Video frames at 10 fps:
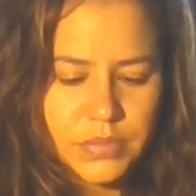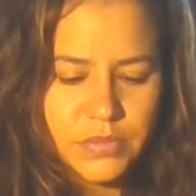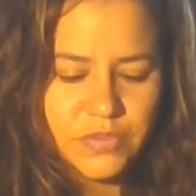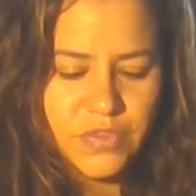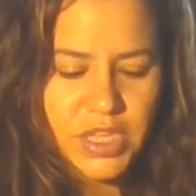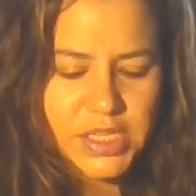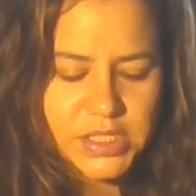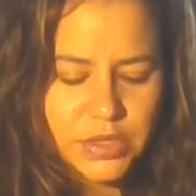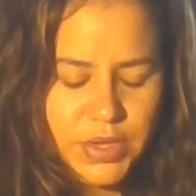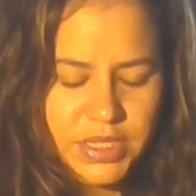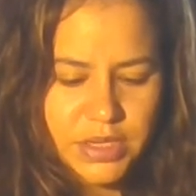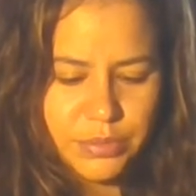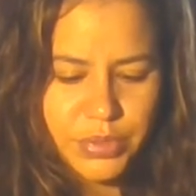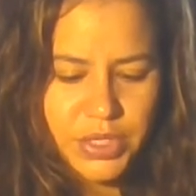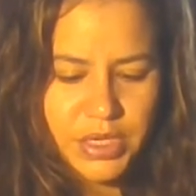I feel as though I
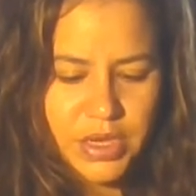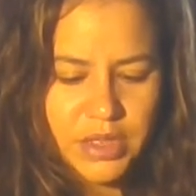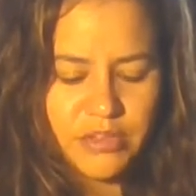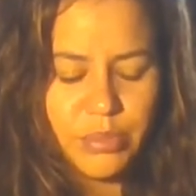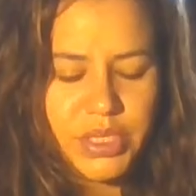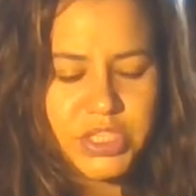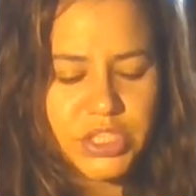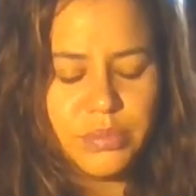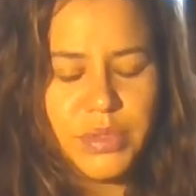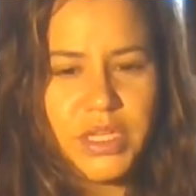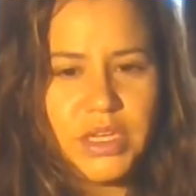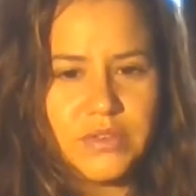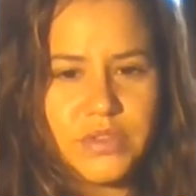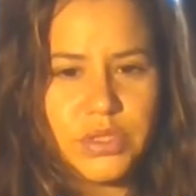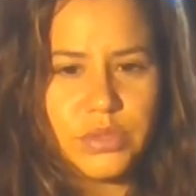didn't put enough, but it should be
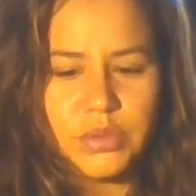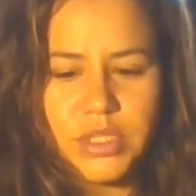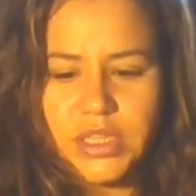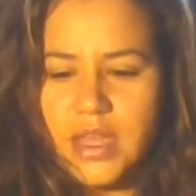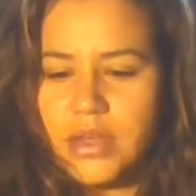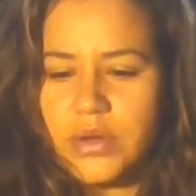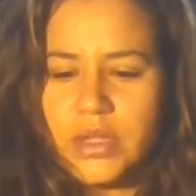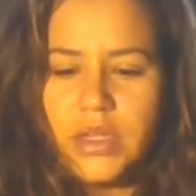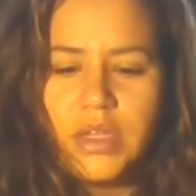enough to hold it down.